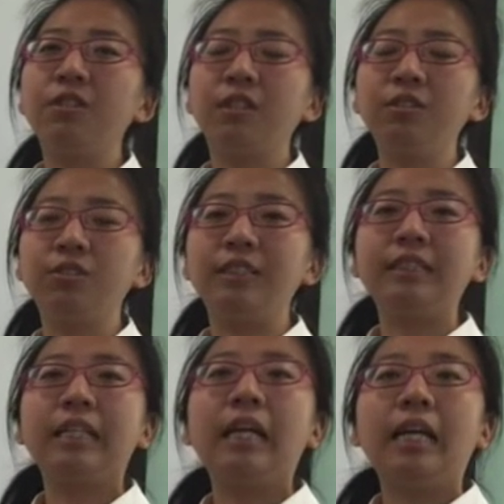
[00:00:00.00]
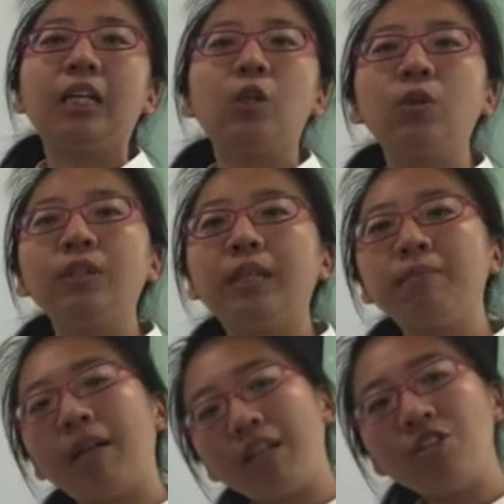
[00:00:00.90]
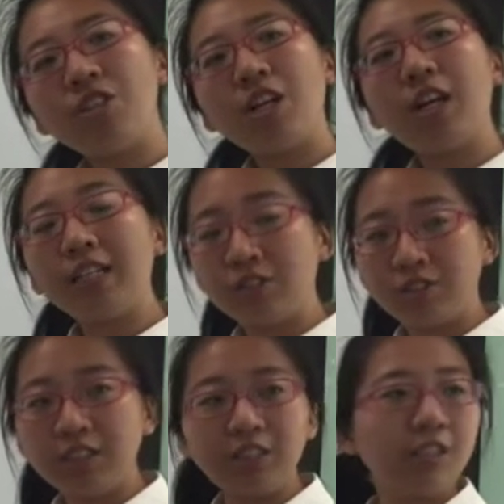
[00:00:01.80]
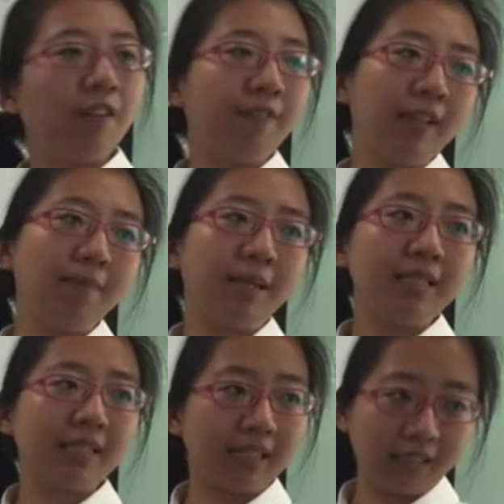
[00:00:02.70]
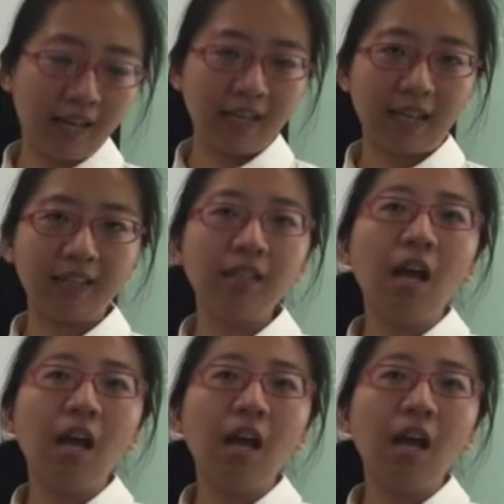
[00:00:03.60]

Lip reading: countries, including Malaysia, Indonesia, Philippines, and Thailand,